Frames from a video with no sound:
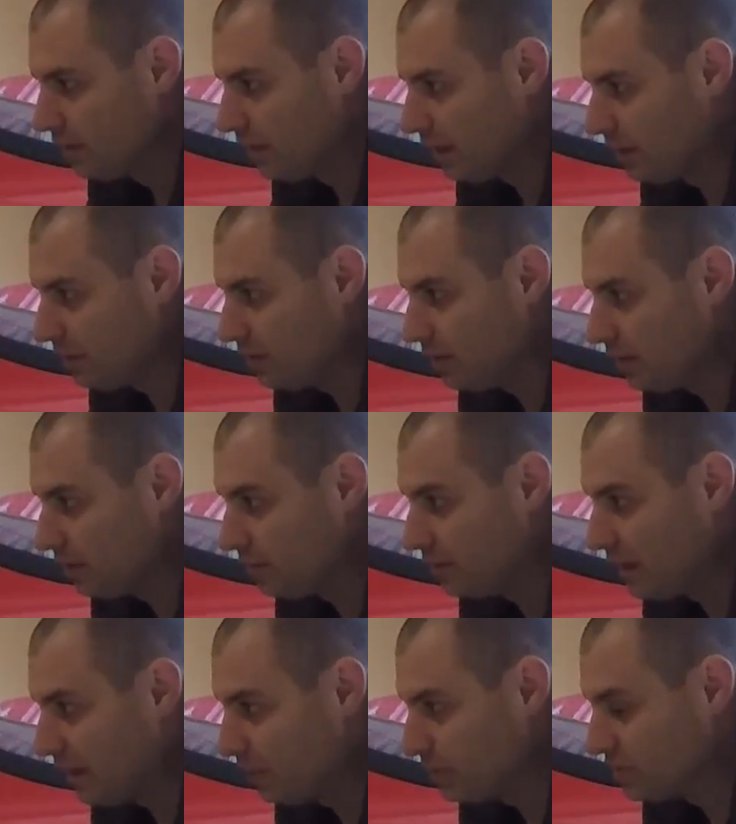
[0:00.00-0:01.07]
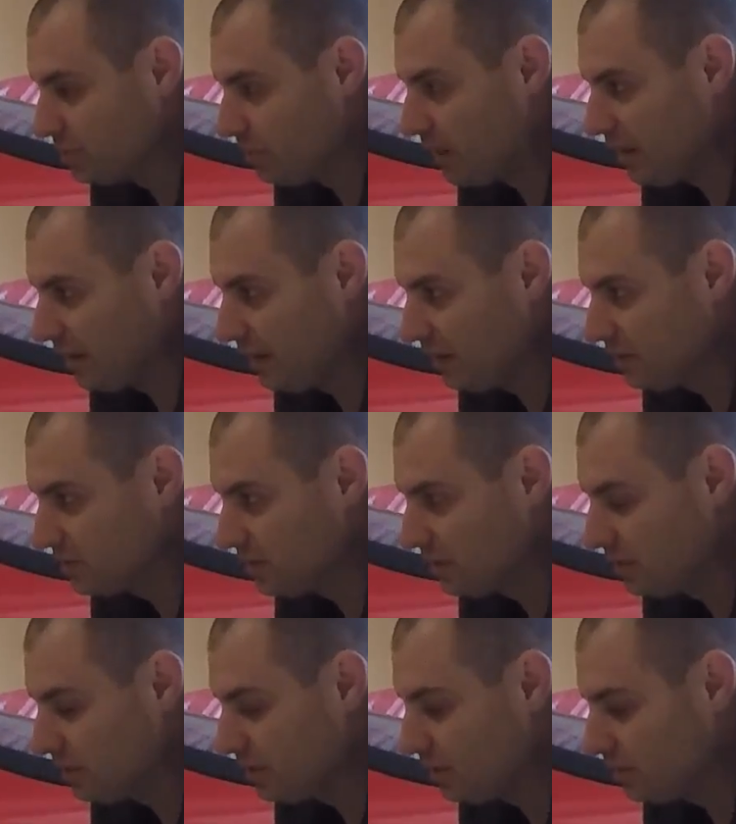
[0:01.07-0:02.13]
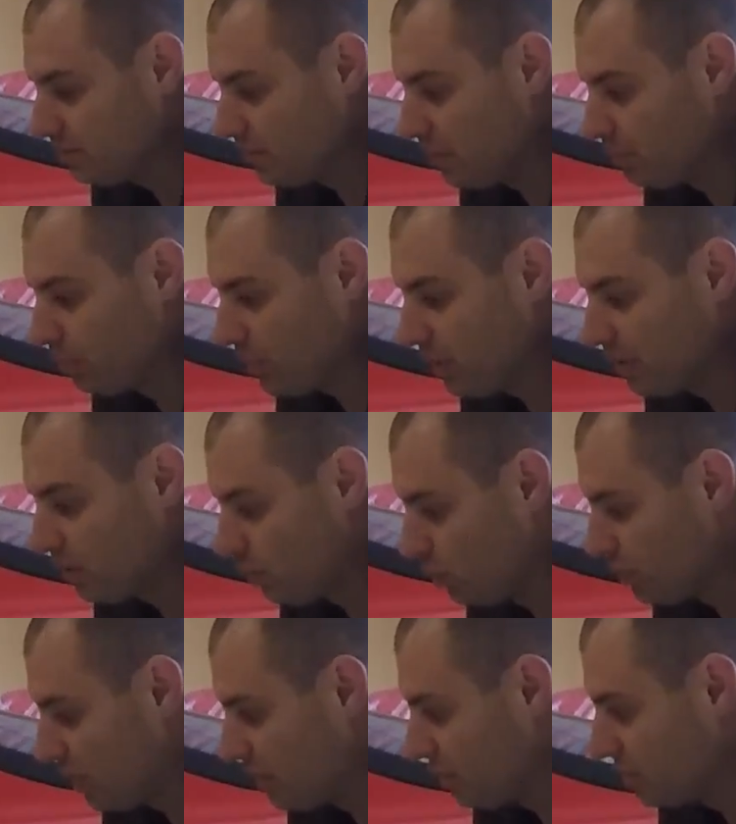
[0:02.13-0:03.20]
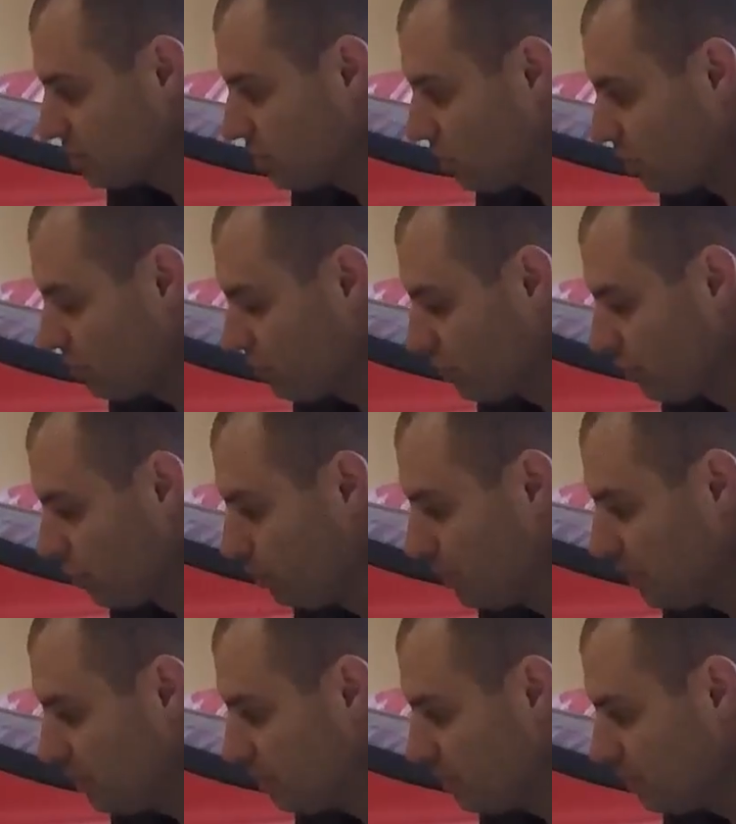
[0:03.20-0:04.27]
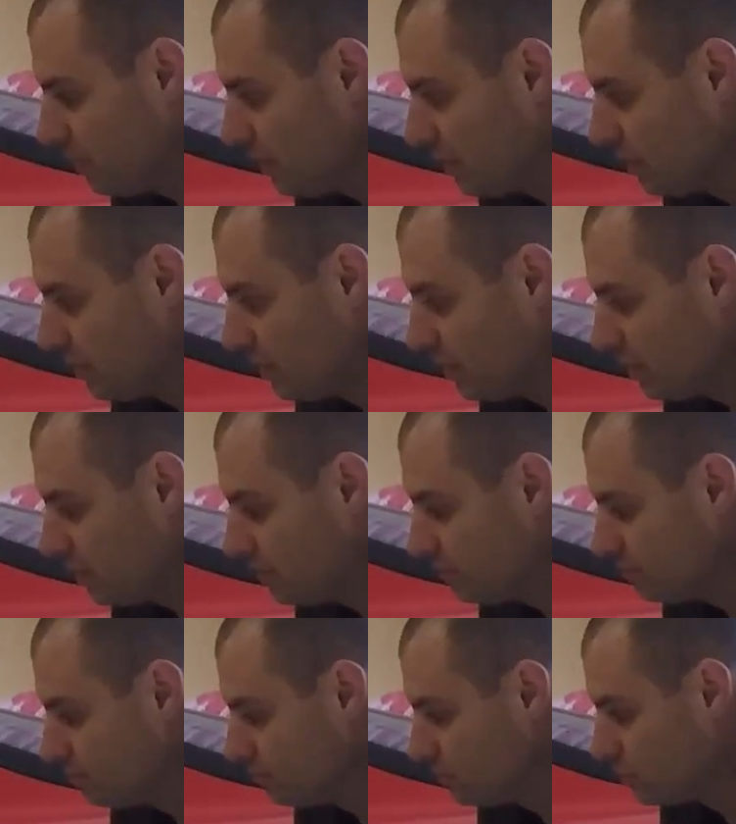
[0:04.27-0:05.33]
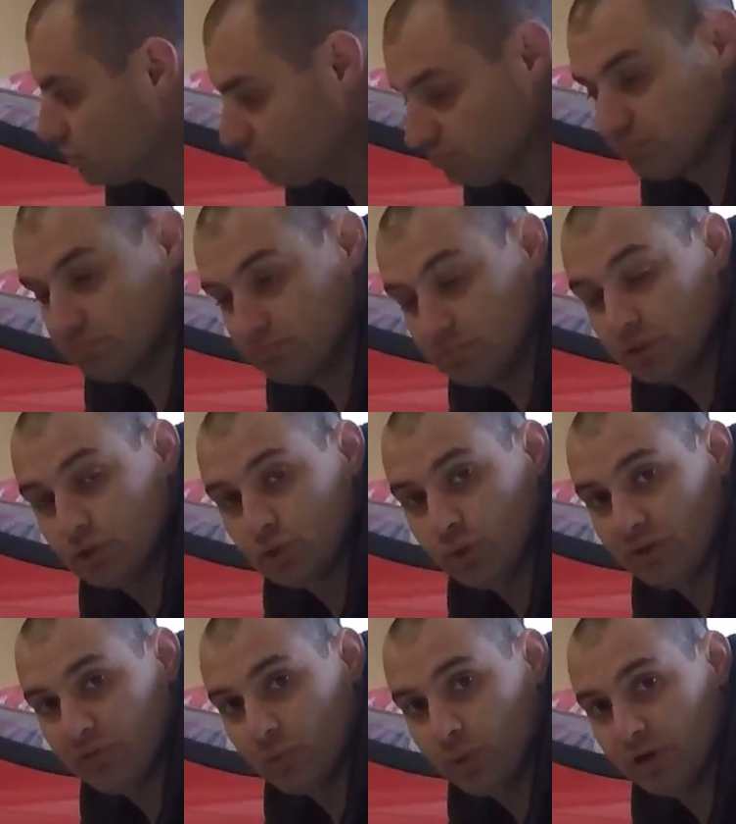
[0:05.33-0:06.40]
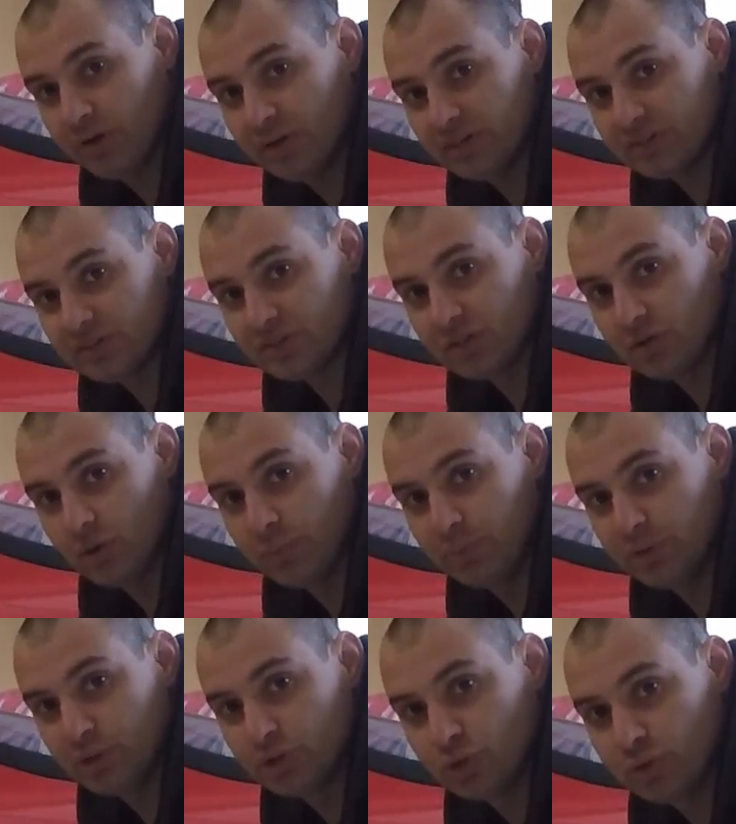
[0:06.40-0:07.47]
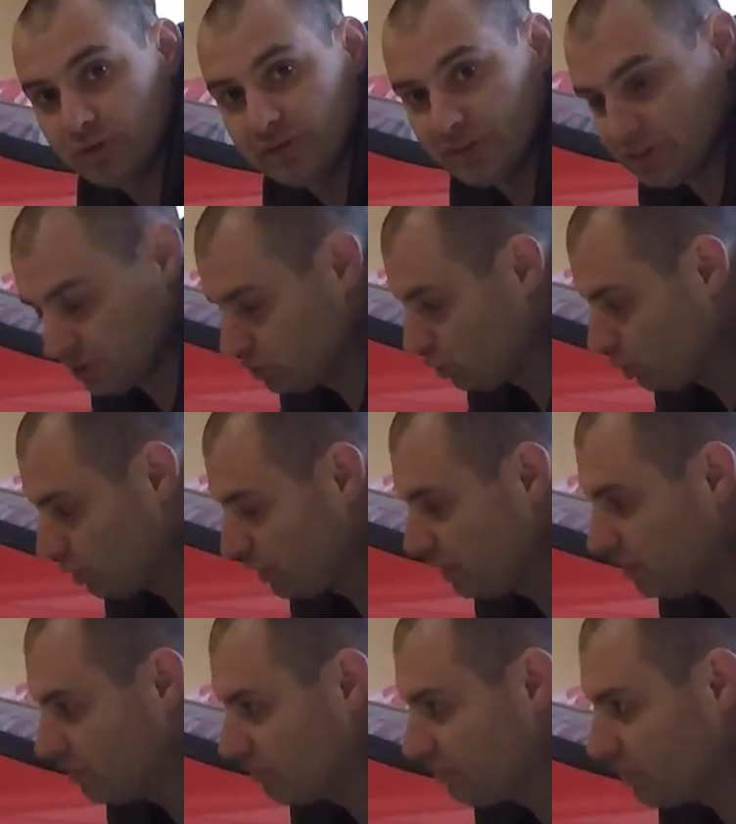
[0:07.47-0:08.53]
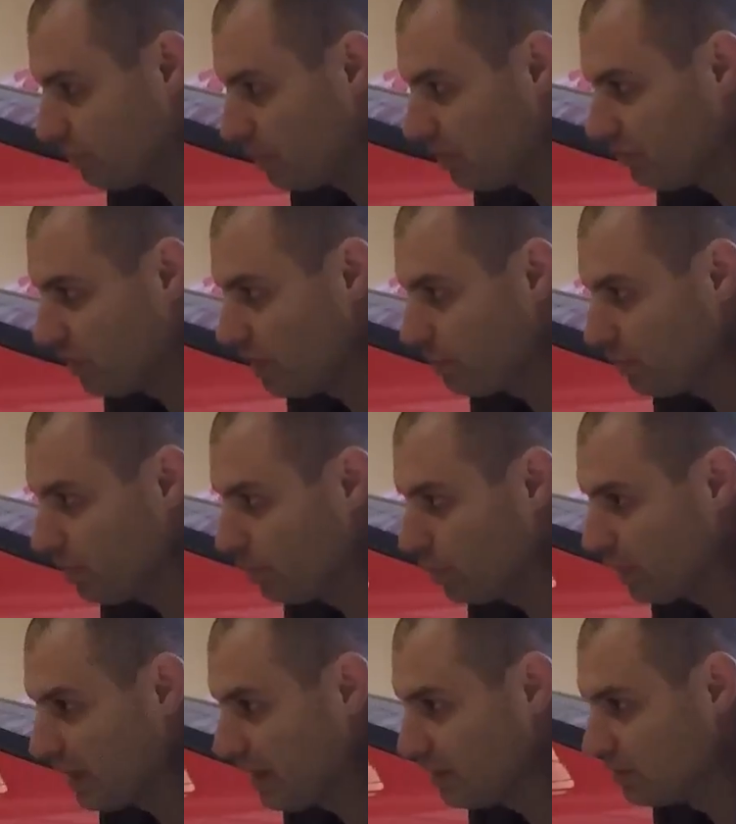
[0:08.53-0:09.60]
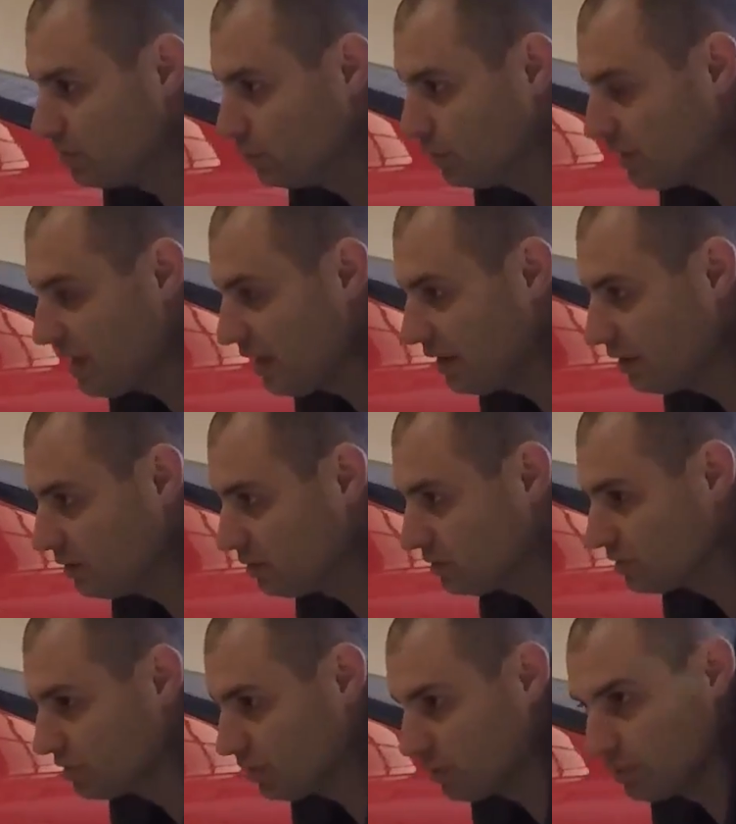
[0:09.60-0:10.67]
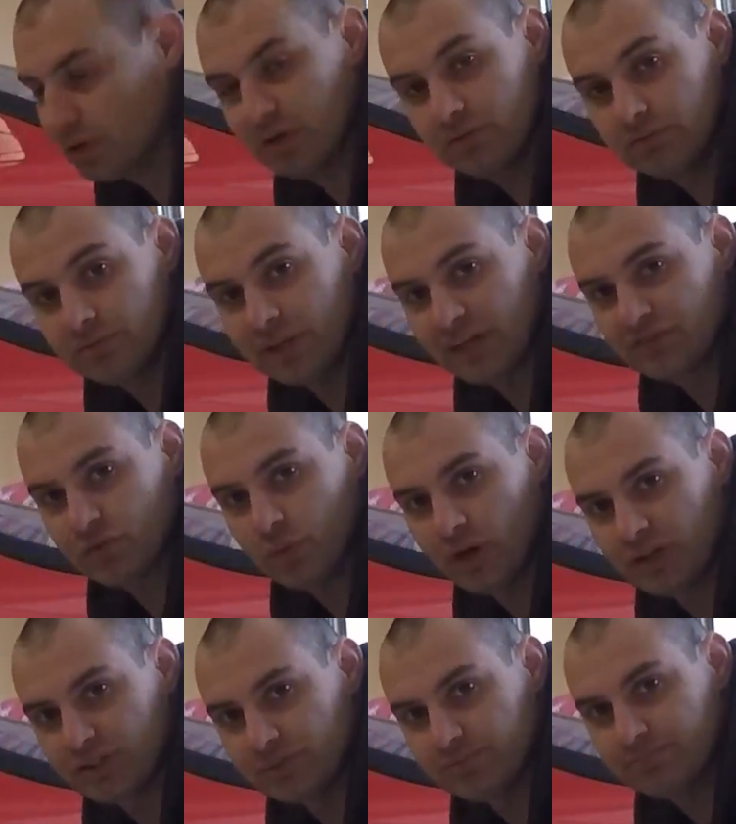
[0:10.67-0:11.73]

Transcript: And now it's in my hands, and I'm probably going to hold on to this car for a little bit and just enjoy it for what it is. So I hope you enjoyed the story of my Viper and what I had to do to get it. So thanks for watching.